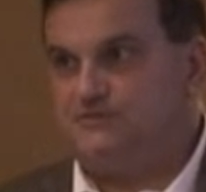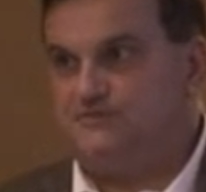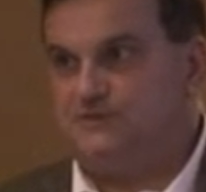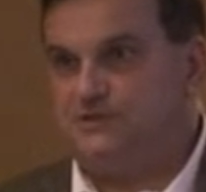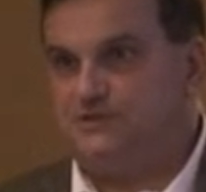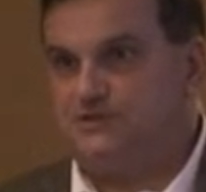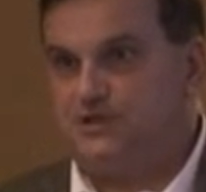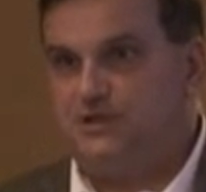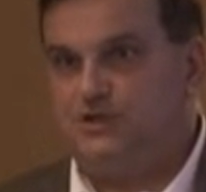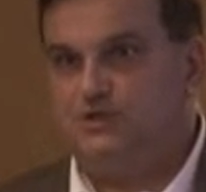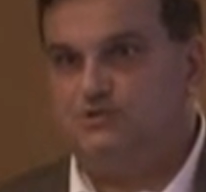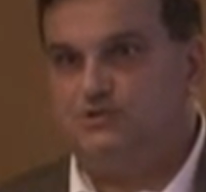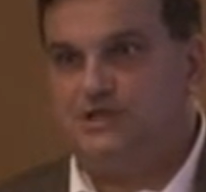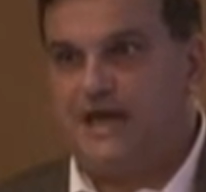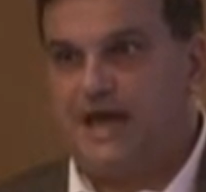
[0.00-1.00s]
fills a
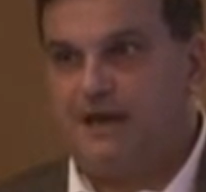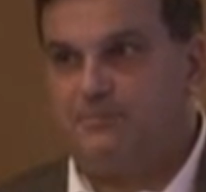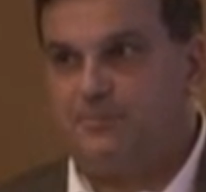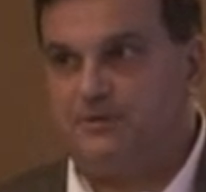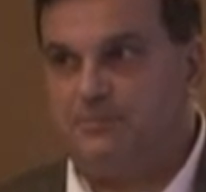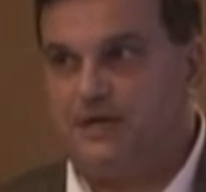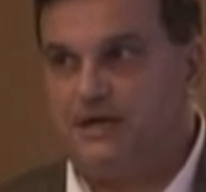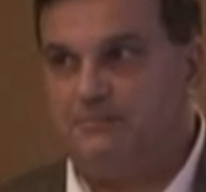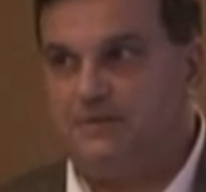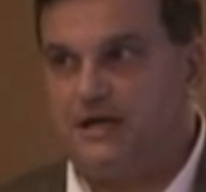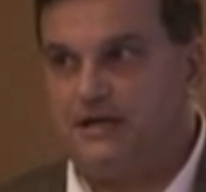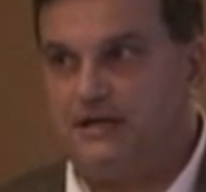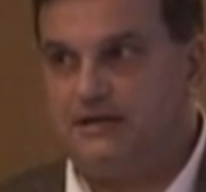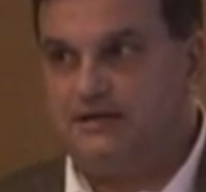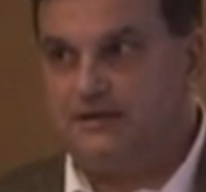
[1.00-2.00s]
huge gap in my
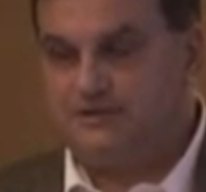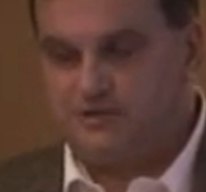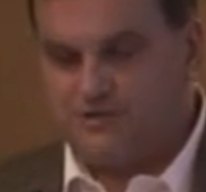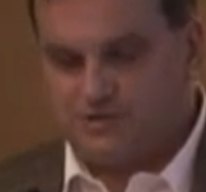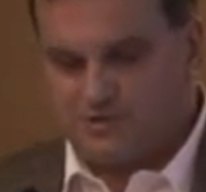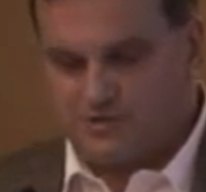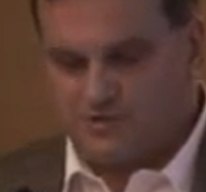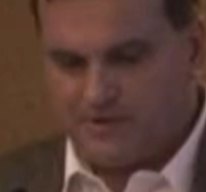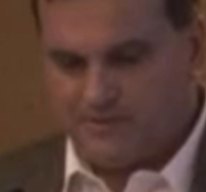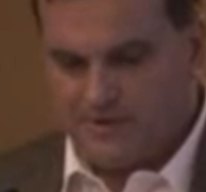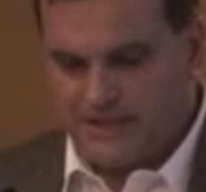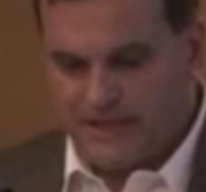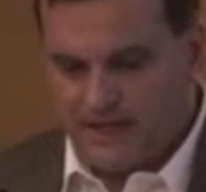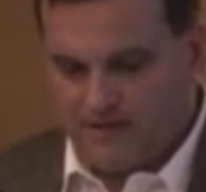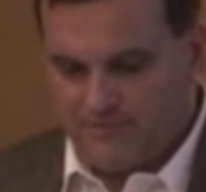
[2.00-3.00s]
mind, and it's
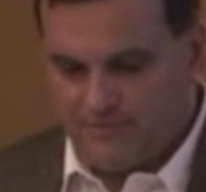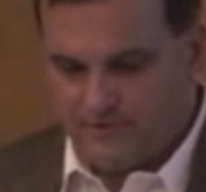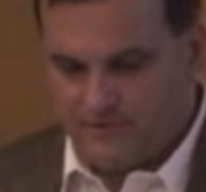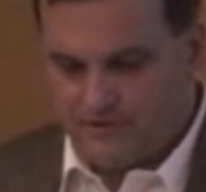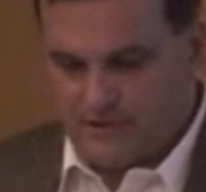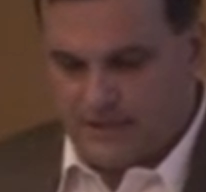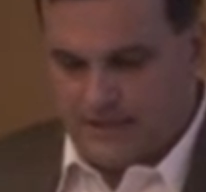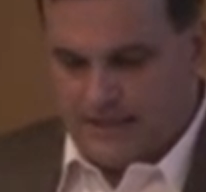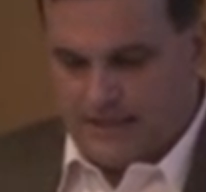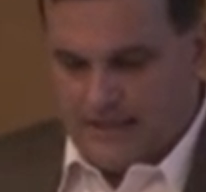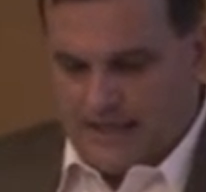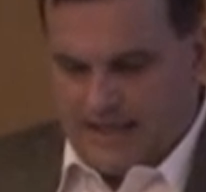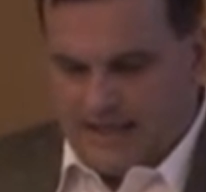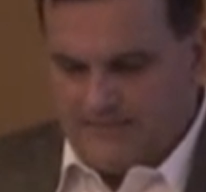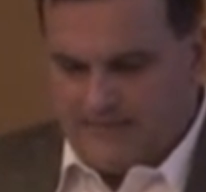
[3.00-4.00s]
extremely helpful.
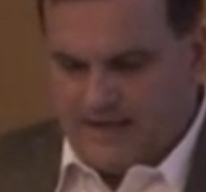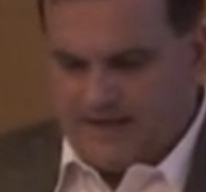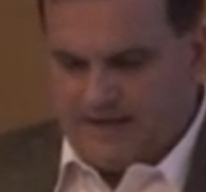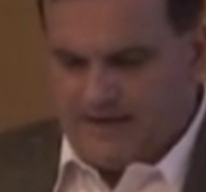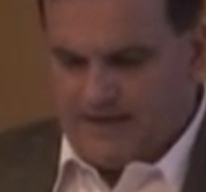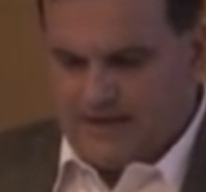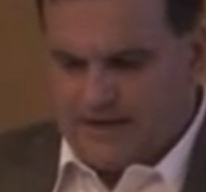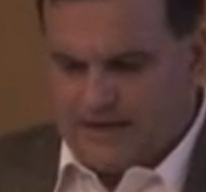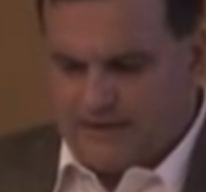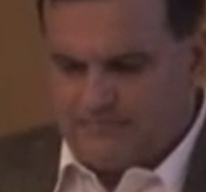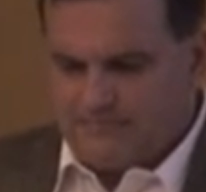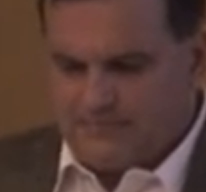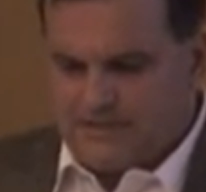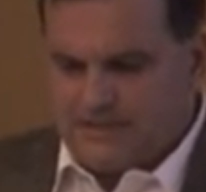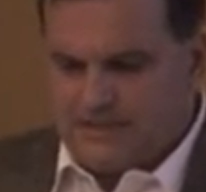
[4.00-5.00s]
And then
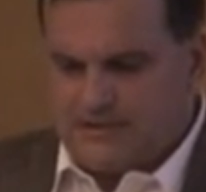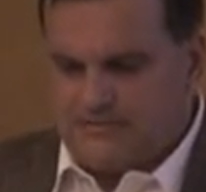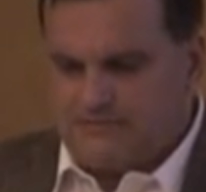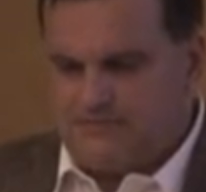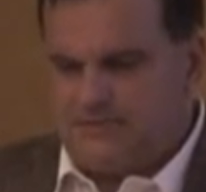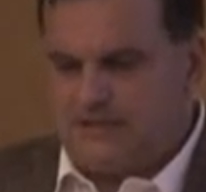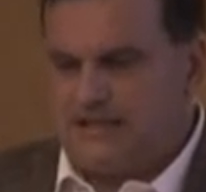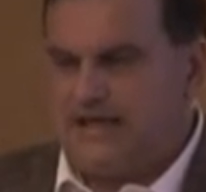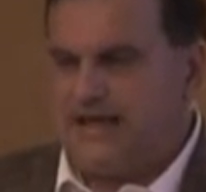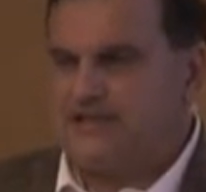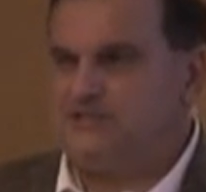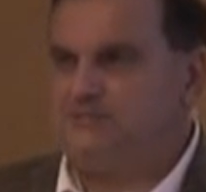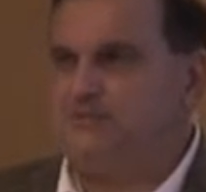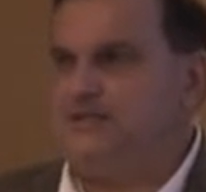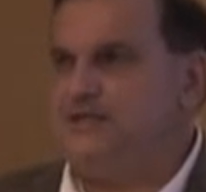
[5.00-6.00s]
the
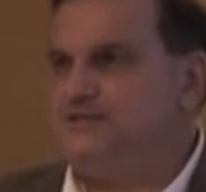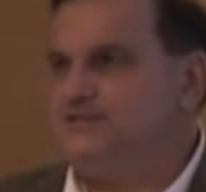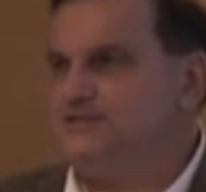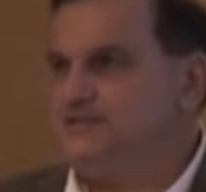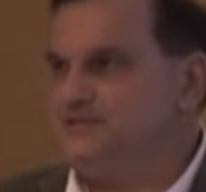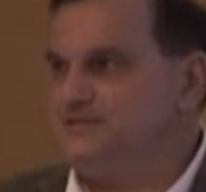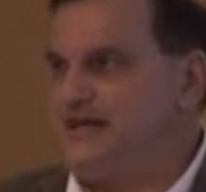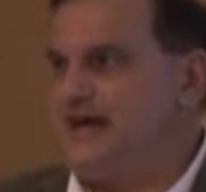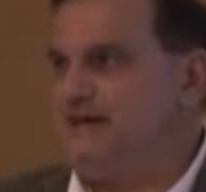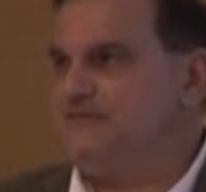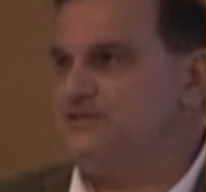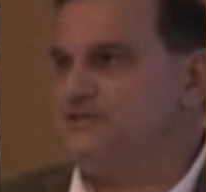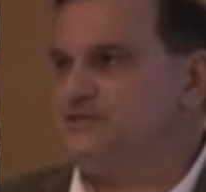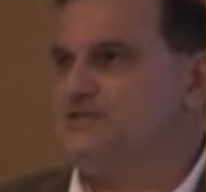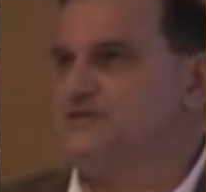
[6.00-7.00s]
last piece is
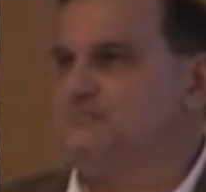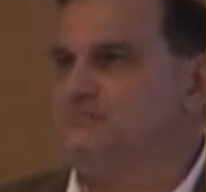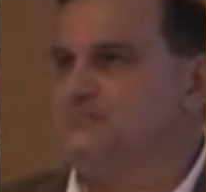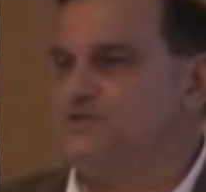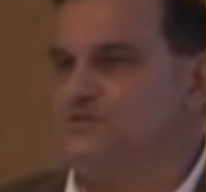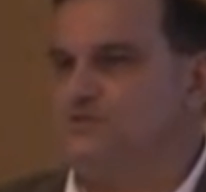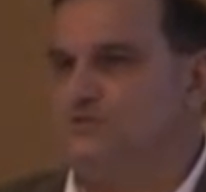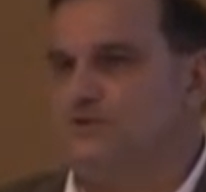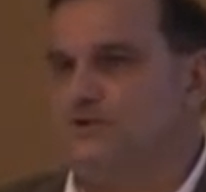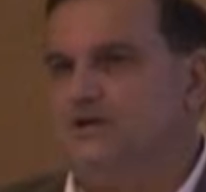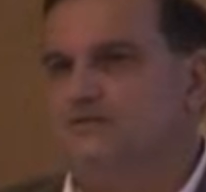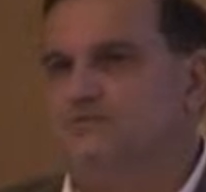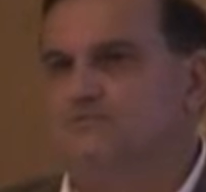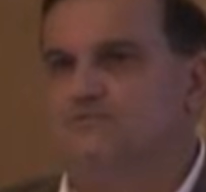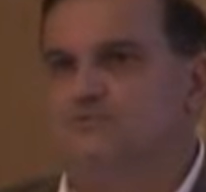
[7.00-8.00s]
having some sort
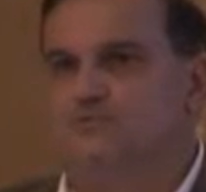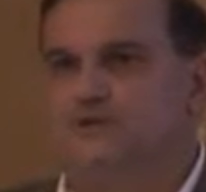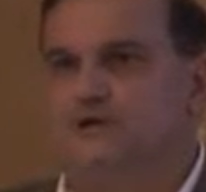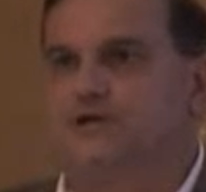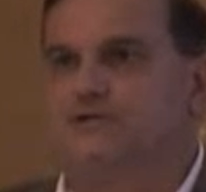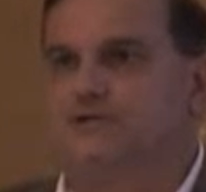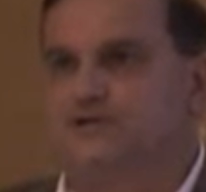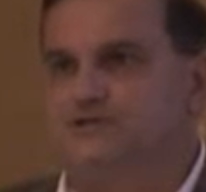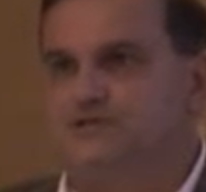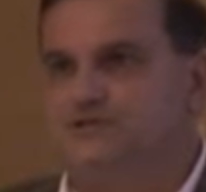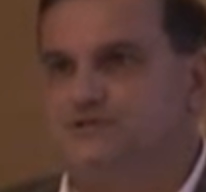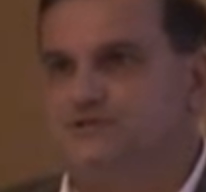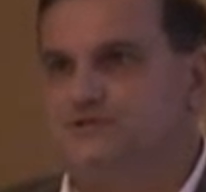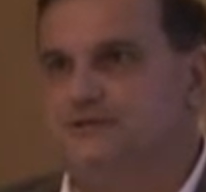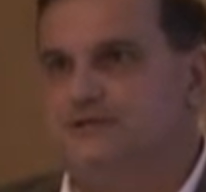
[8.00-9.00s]
of
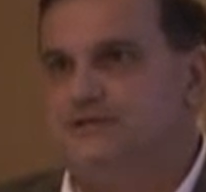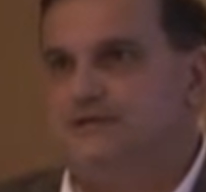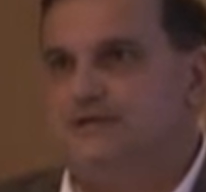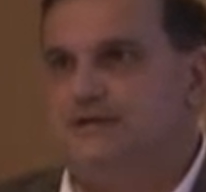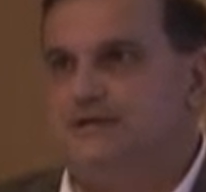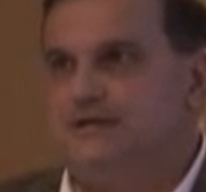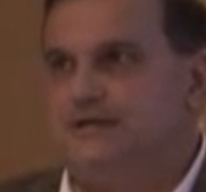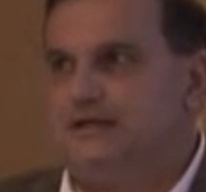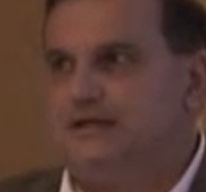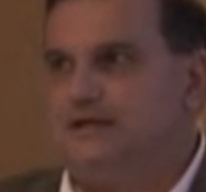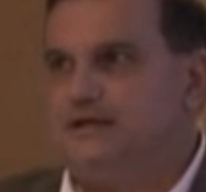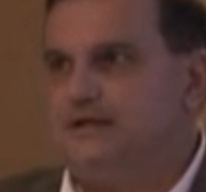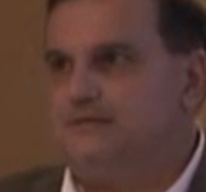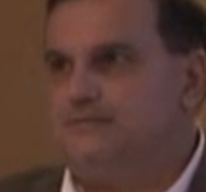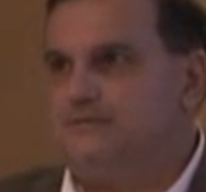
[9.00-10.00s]
rigorous
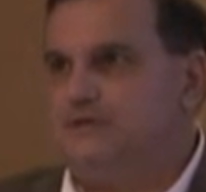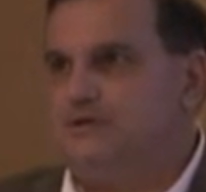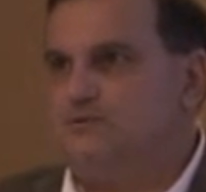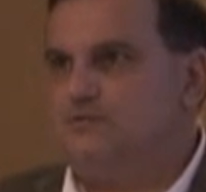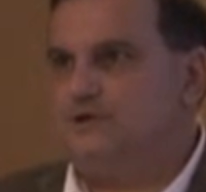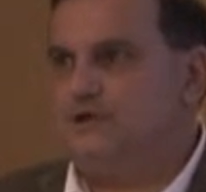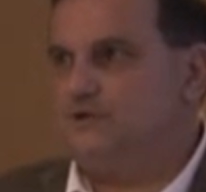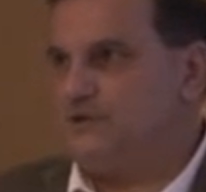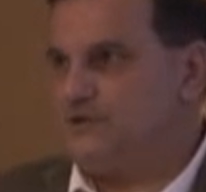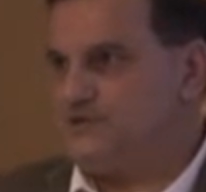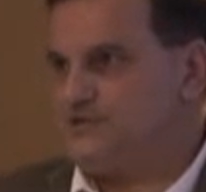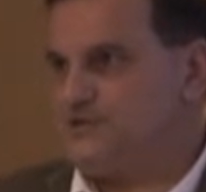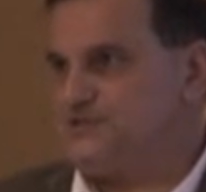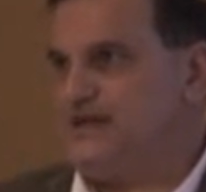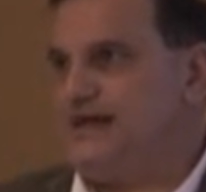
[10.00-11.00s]

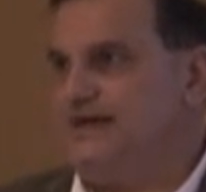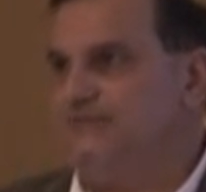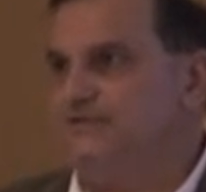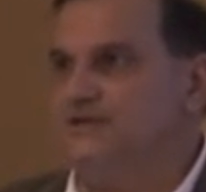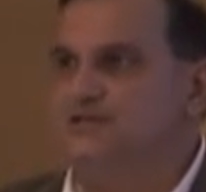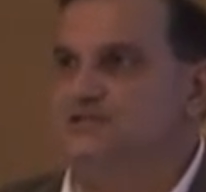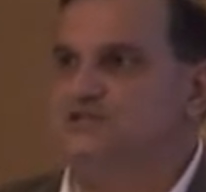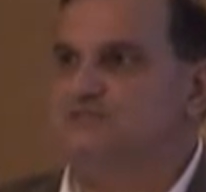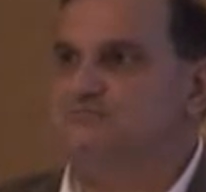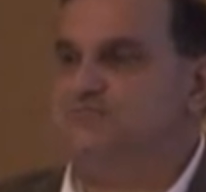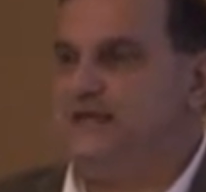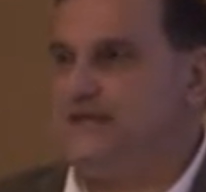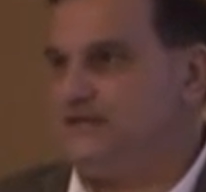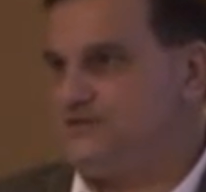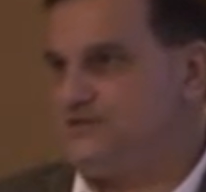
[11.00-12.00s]

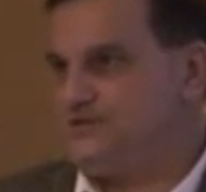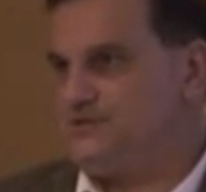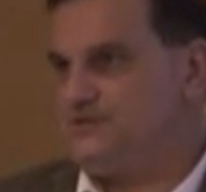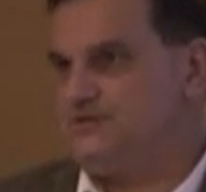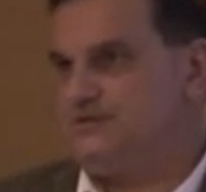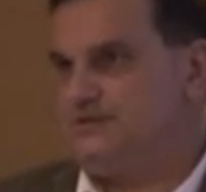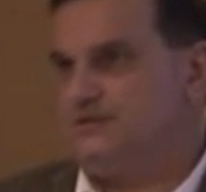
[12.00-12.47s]
evidence-based